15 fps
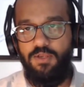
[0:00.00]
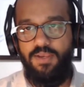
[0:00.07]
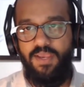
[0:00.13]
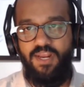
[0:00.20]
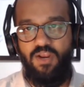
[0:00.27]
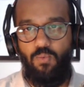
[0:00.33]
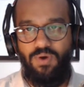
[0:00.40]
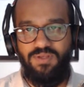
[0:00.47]

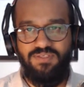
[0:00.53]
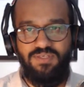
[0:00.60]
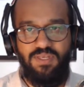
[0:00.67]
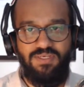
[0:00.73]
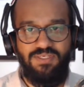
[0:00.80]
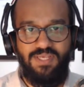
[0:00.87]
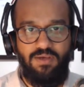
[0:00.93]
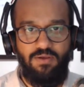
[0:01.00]
And it wasn't
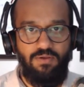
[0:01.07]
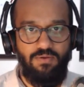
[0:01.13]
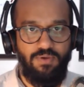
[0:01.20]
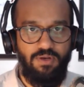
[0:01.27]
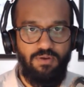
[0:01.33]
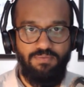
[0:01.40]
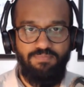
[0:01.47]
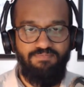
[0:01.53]
until,
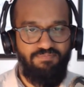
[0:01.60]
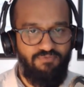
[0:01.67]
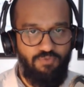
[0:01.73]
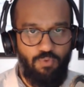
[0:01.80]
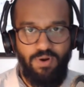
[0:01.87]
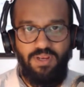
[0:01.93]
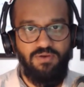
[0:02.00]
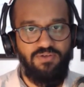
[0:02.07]

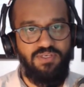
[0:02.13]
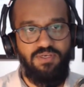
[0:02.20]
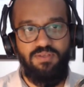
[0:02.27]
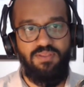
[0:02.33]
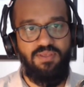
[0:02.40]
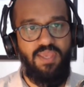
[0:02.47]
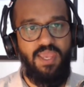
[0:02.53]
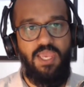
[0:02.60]
4 years into
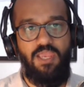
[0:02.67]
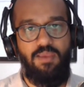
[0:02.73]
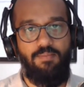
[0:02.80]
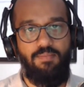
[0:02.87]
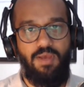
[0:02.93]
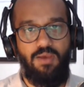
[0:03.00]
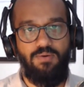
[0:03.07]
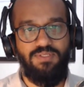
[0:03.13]
the
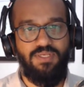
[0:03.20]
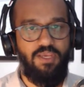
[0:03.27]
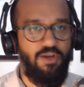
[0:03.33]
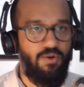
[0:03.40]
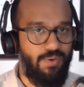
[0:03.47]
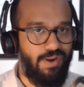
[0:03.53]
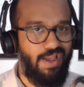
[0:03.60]
game, I was like, you know what?